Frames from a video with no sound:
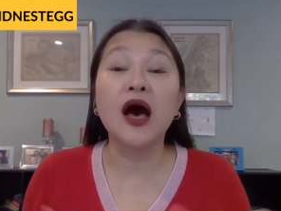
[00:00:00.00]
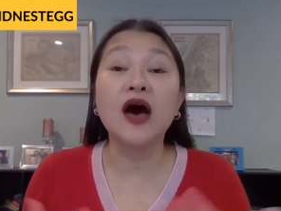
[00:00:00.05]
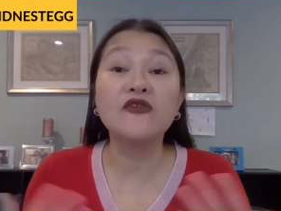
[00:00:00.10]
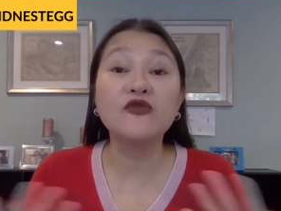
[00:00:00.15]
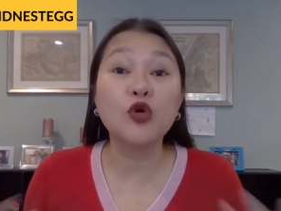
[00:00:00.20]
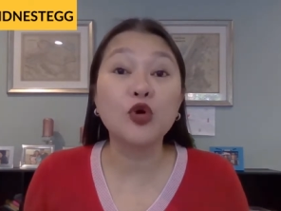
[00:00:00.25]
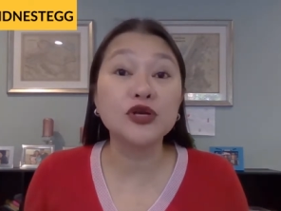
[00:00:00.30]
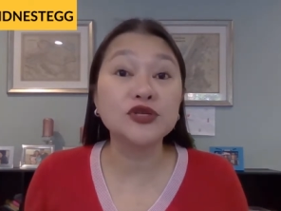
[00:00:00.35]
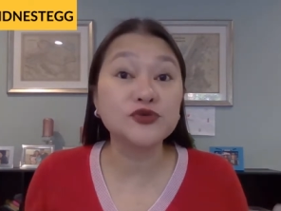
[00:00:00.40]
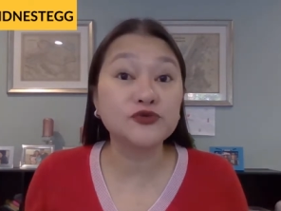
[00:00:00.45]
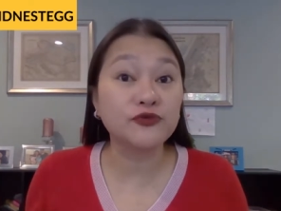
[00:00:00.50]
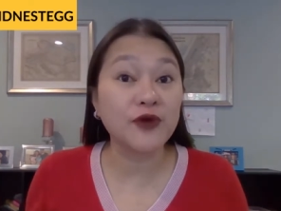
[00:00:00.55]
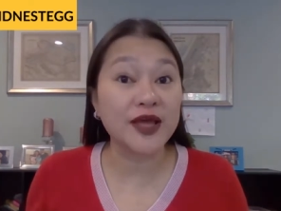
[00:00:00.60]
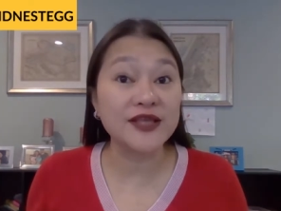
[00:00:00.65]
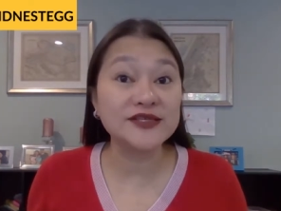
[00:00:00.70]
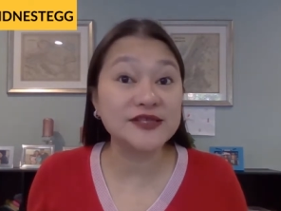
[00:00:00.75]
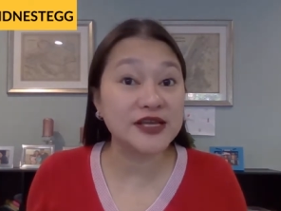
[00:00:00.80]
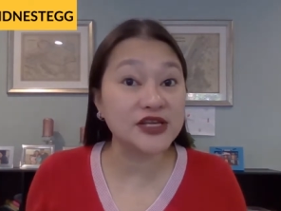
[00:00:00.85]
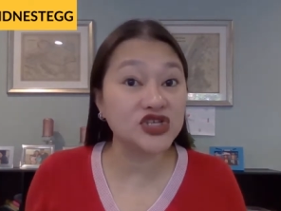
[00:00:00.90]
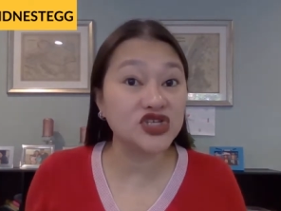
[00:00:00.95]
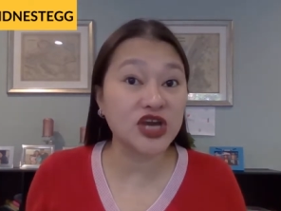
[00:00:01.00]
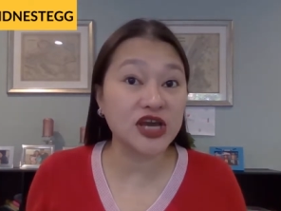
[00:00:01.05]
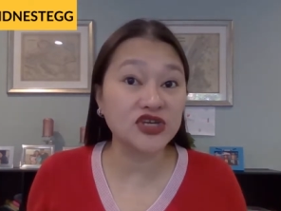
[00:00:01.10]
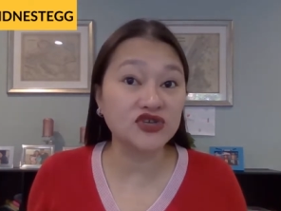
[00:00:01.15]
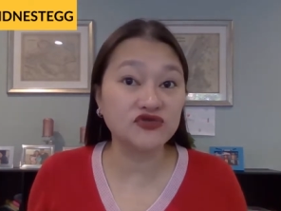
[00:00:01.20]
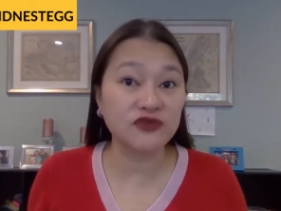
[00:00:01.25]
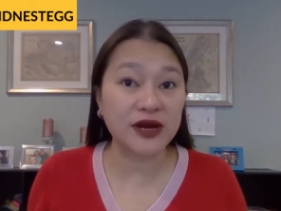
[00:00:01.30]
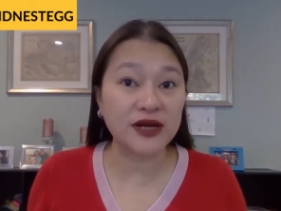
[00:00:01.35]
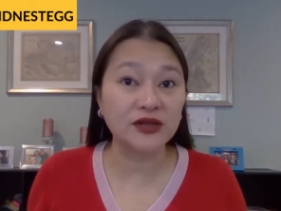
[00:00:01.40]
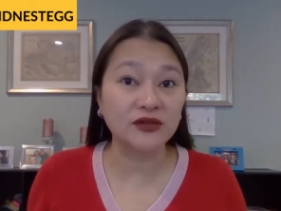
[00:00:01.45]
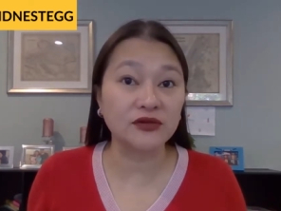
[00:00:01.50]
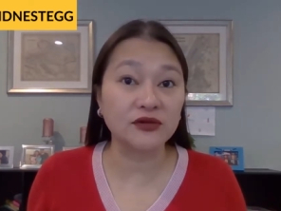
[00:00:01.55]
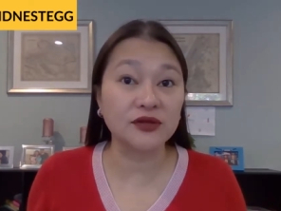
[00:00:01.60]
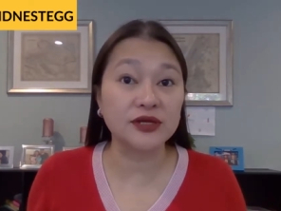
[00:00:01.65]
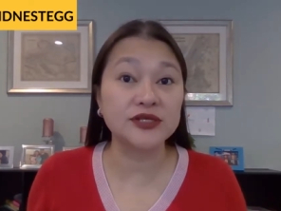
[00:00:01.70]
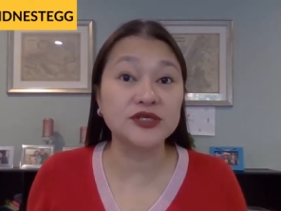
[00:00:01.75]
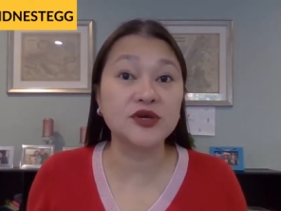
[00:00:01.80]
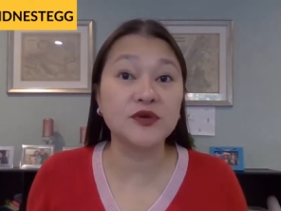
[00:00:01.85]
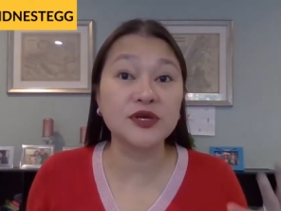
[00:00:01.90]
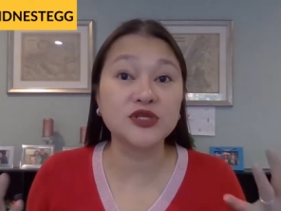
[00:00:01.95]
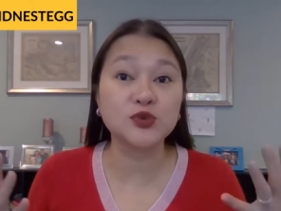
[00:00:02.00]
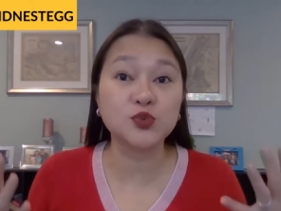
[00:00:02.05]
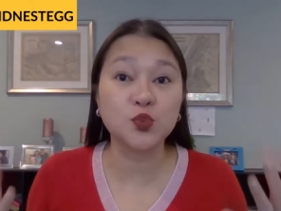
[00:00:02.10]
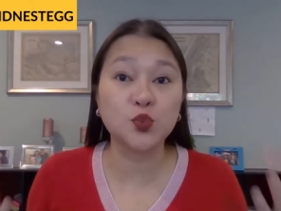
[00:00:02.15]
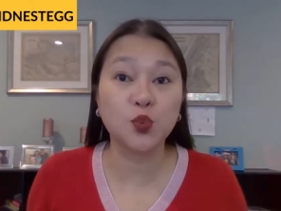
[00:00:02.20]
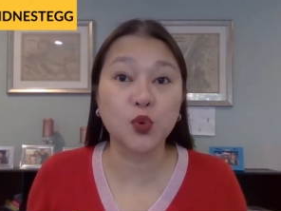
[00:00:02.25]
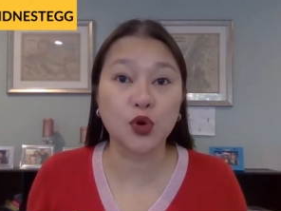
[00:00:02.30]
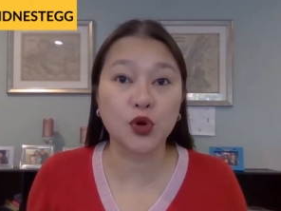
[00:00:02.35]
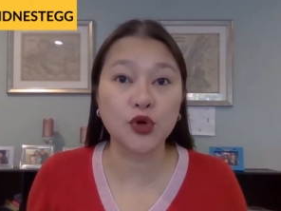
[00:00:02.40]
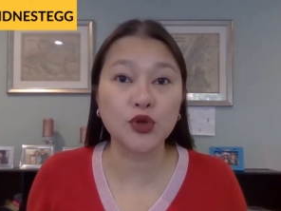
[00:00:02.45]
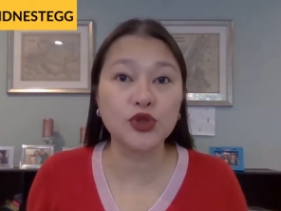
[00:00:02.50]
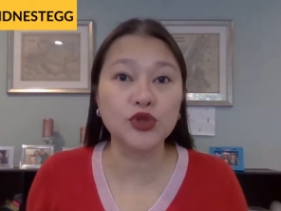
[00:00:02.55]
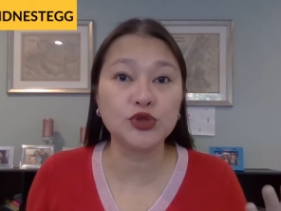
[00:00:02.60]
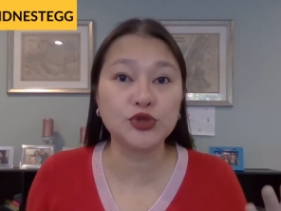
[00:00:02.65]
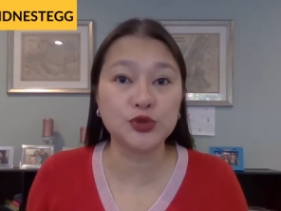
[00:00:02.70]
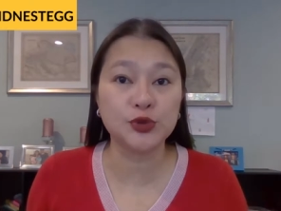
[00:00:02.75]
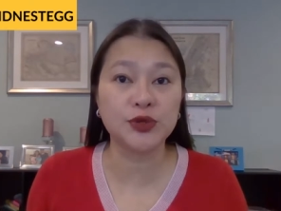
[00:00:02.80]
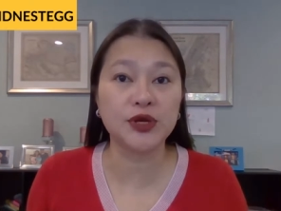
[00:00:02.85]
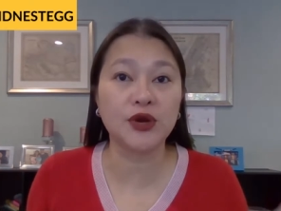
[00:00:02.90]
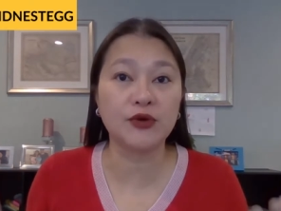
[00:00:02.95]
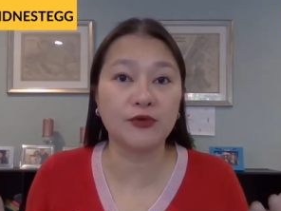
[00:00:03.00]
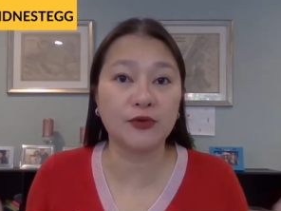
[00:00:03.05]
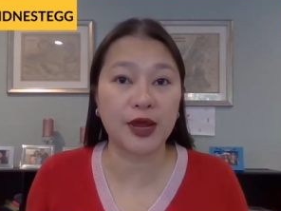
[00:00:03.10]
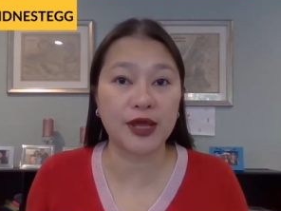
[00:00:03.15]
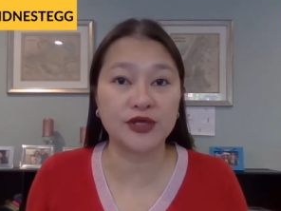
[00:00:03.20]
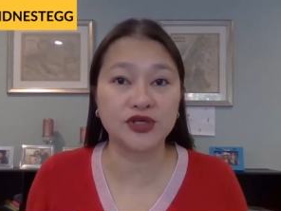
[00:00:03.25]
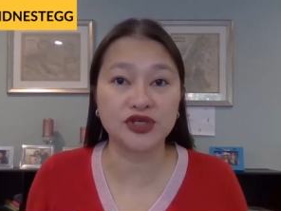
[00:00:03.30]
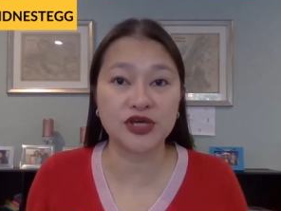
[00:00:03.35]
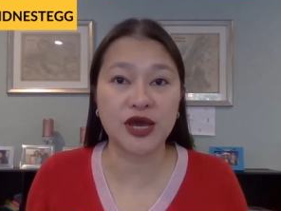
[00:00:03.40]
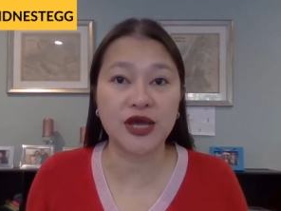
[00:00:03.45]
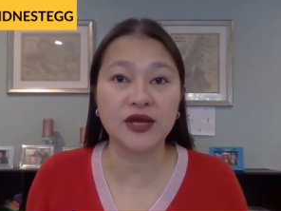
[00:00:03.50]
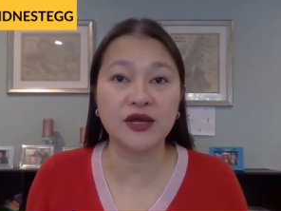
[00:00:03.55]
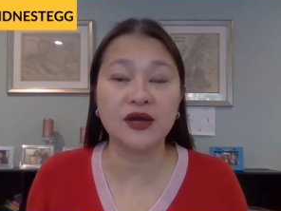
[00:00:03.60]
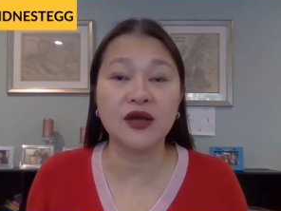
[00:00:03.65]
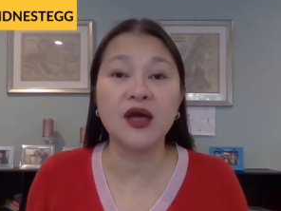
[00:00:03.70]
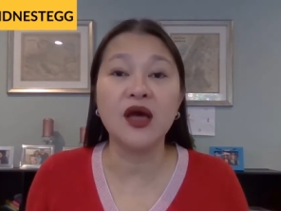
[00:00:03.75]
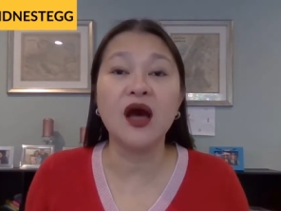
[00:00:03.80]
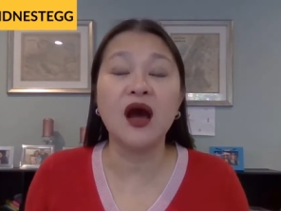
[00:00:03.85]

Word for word: Of course, rates can change regularly, so it's worth doing a rate check